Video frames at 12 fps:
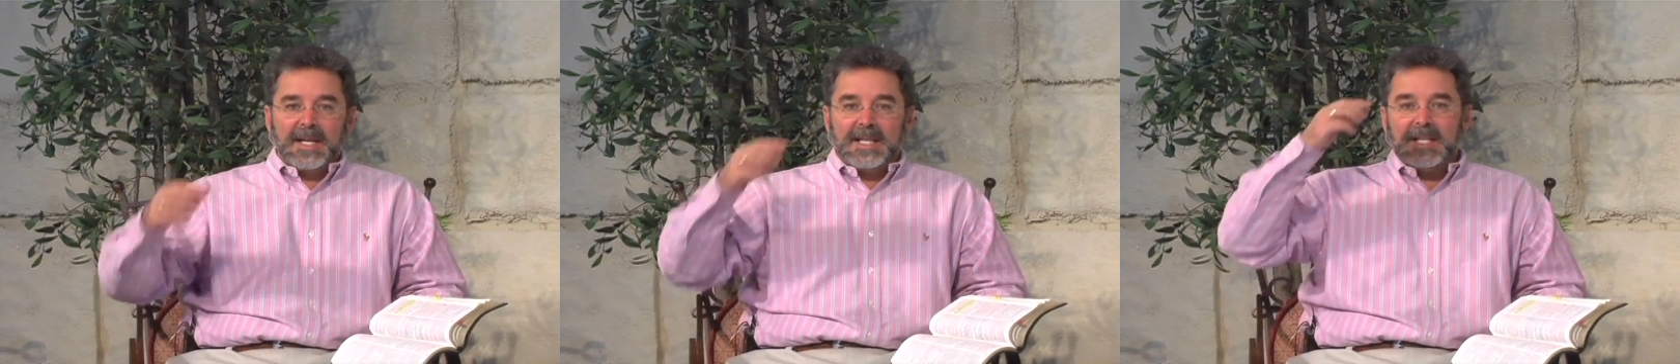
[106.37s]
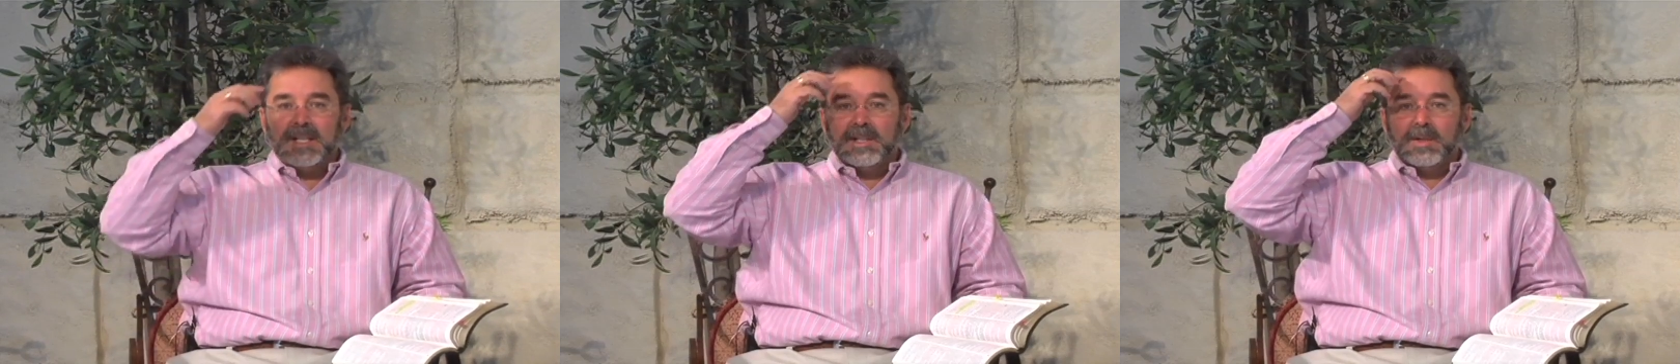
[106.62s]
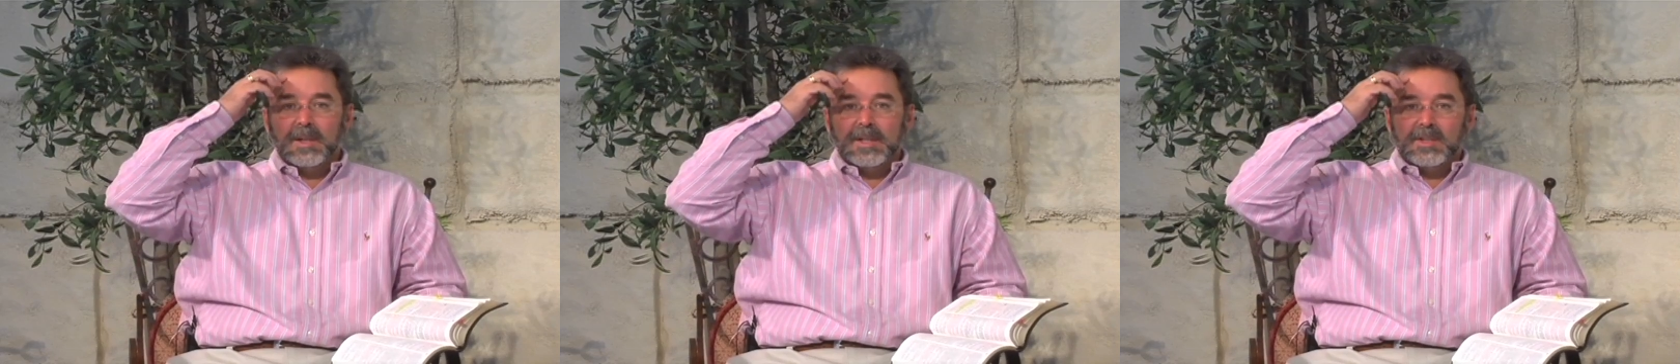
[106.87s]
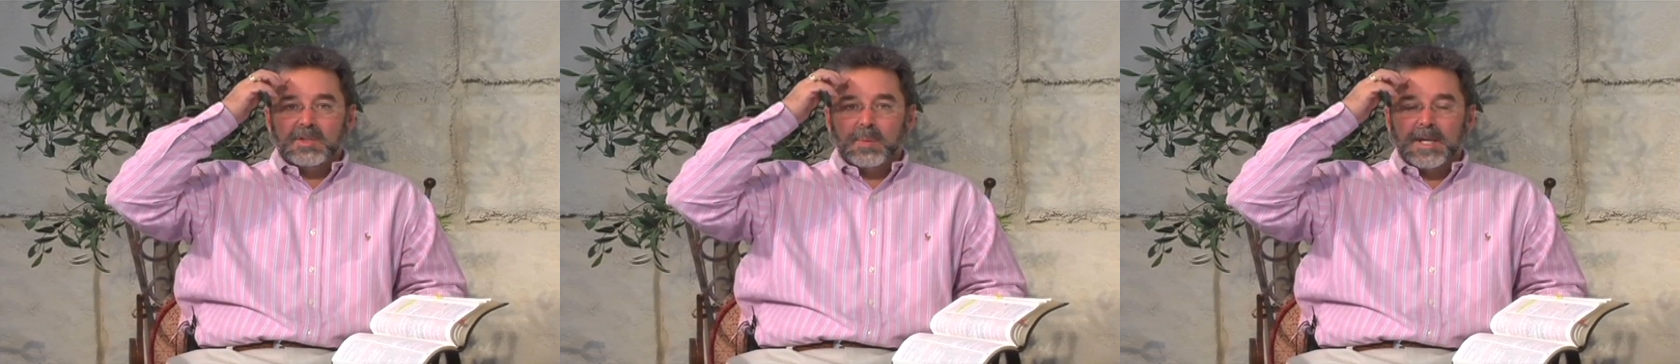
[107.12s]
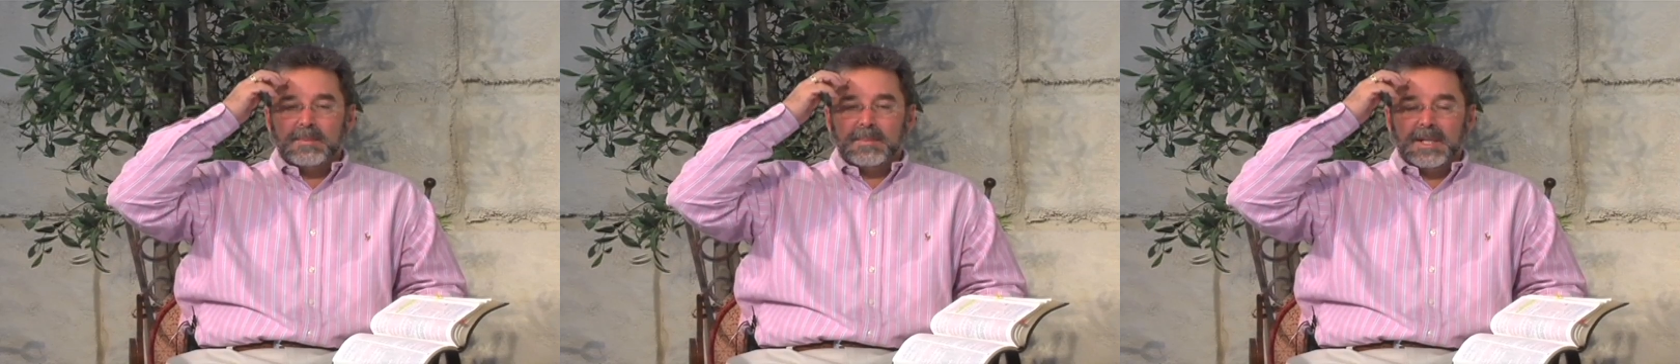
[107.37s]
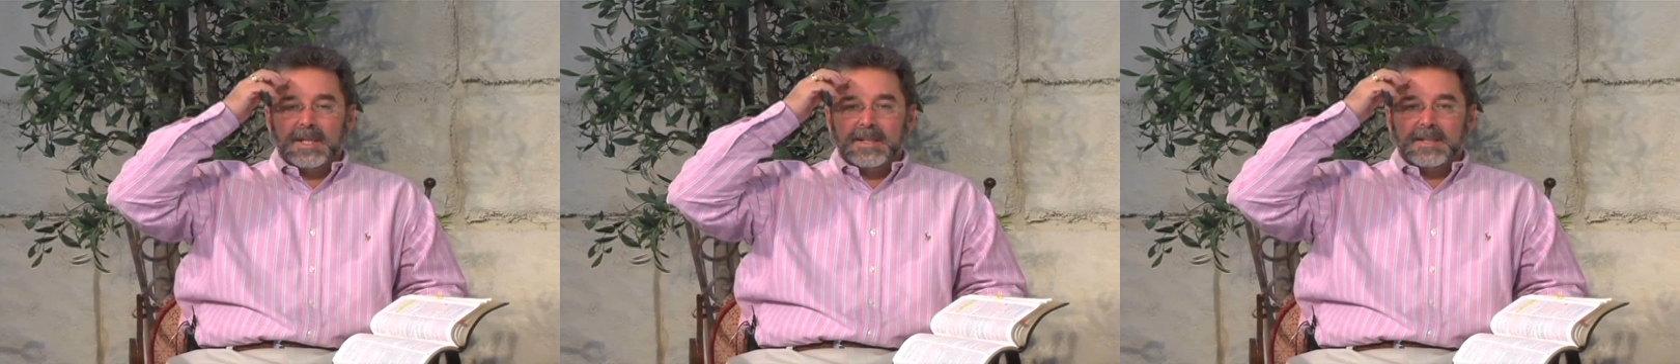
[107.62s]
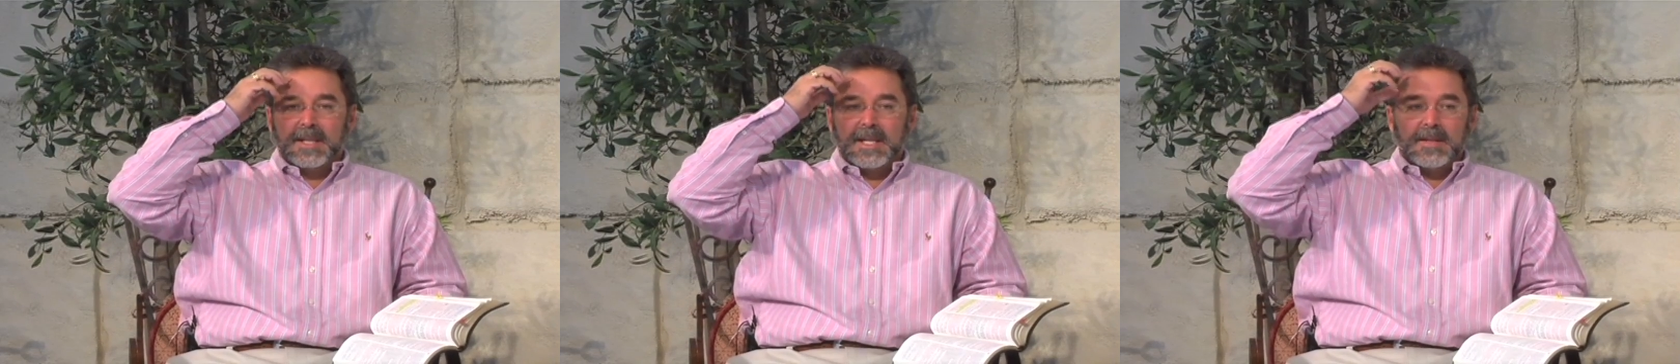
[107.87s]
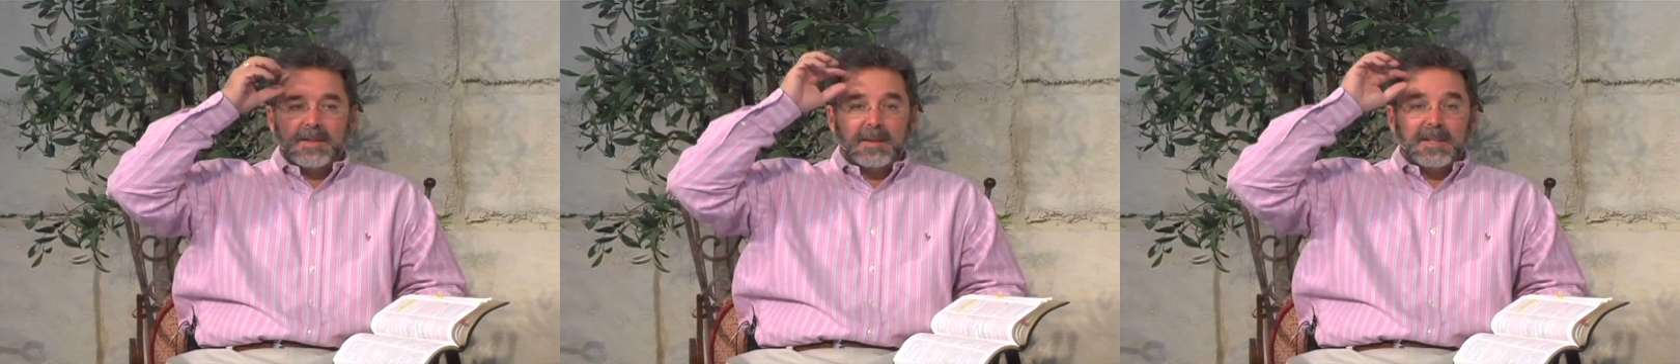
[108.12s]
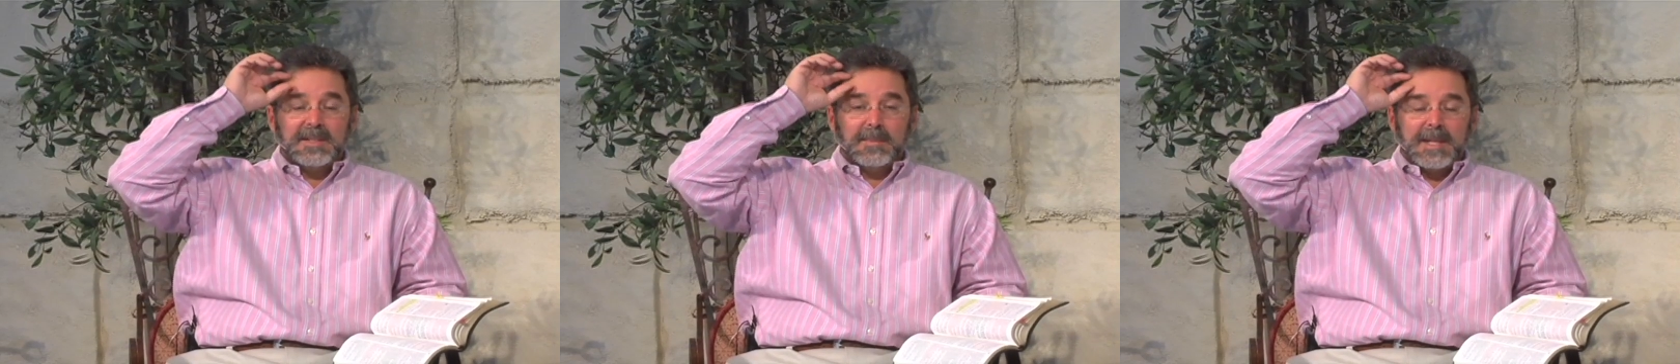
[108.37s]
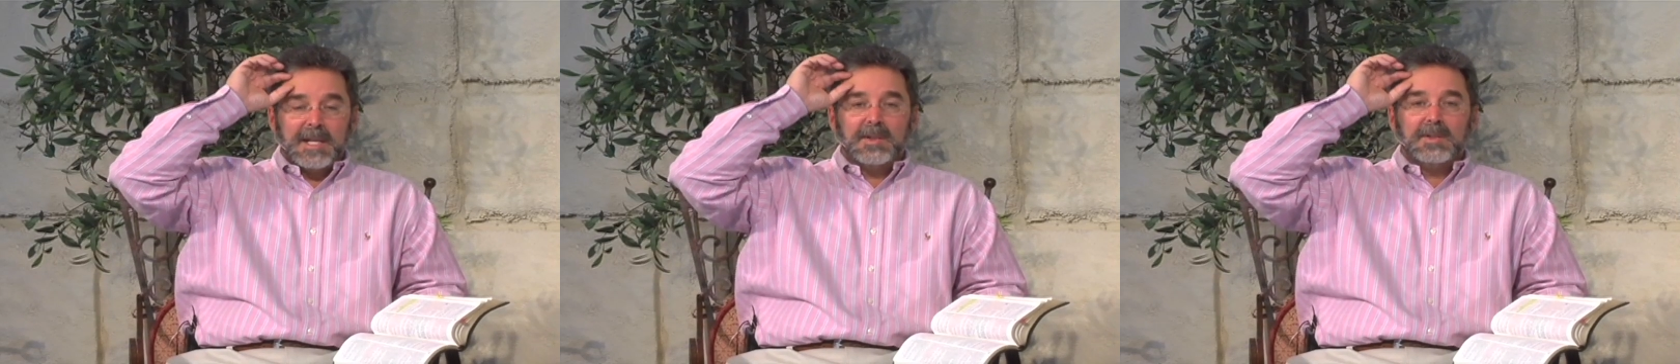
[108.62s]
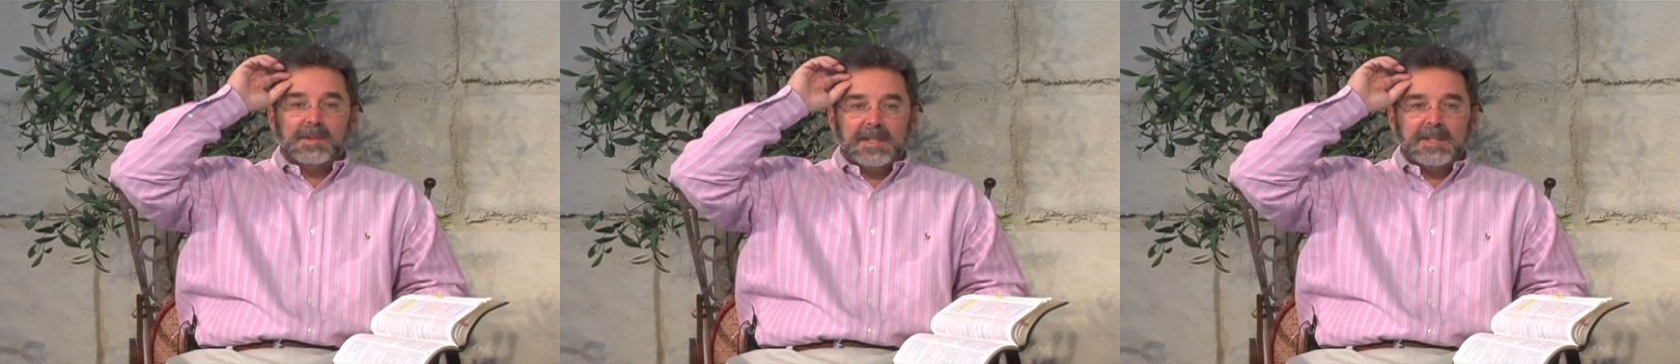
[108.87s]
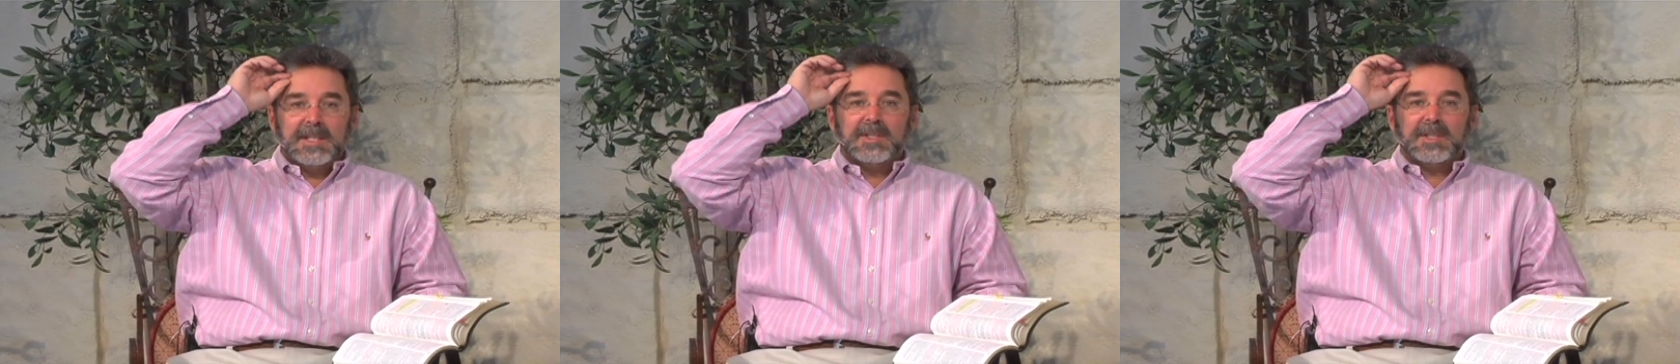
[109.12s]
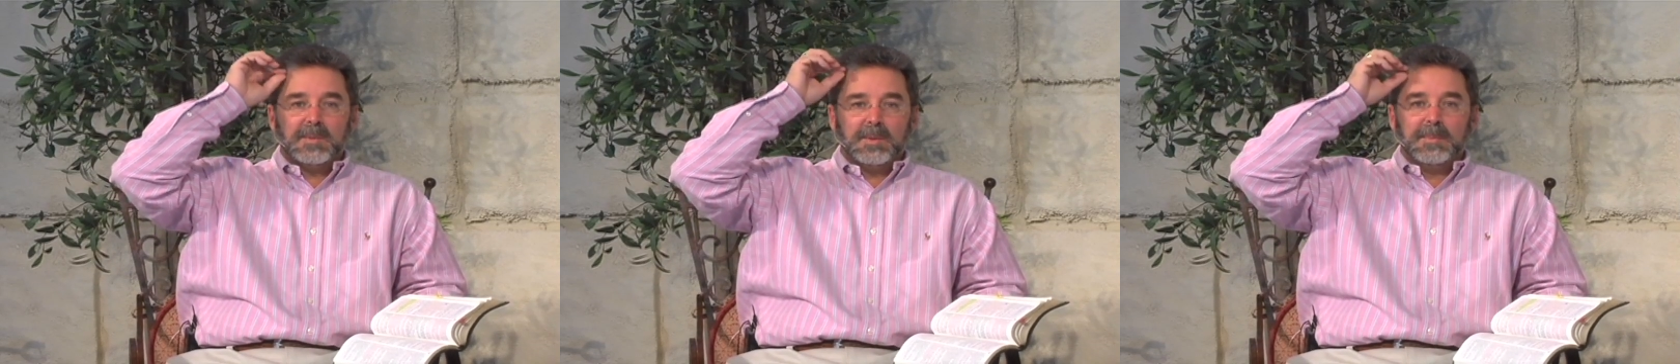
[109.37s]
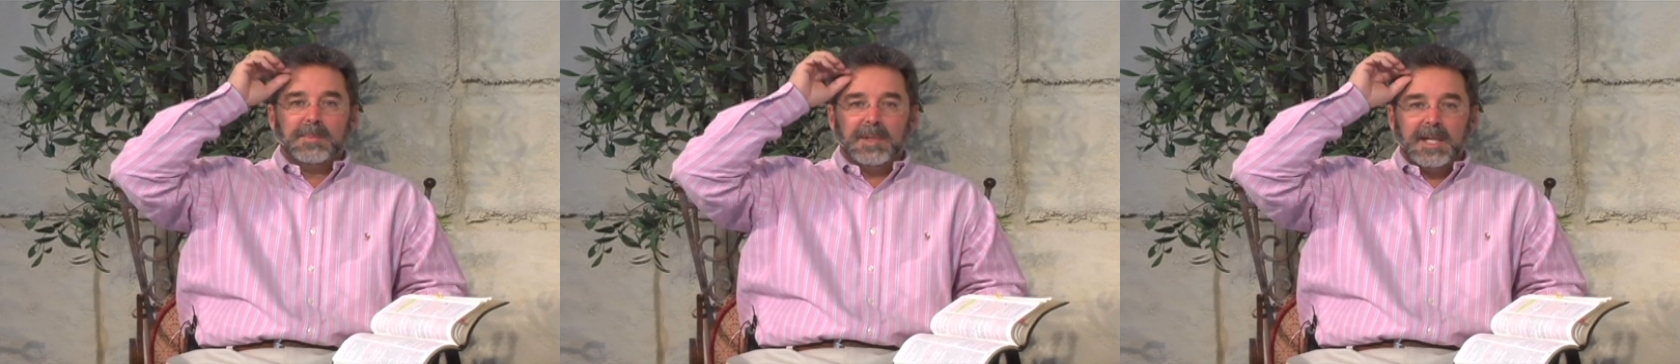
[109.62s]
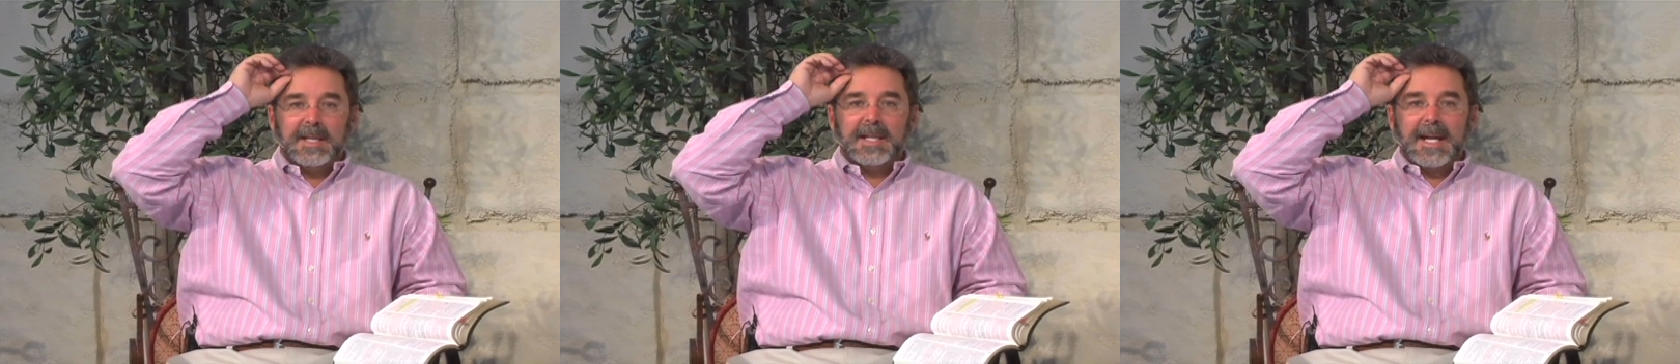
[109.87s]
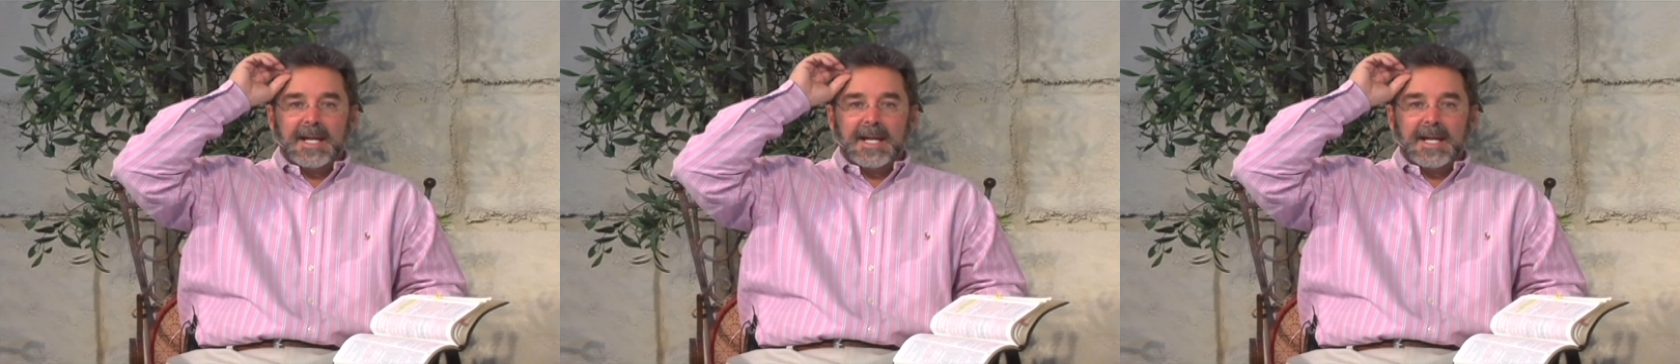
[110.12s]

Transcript: And he literally sweat blood. And there is a medical condition where blood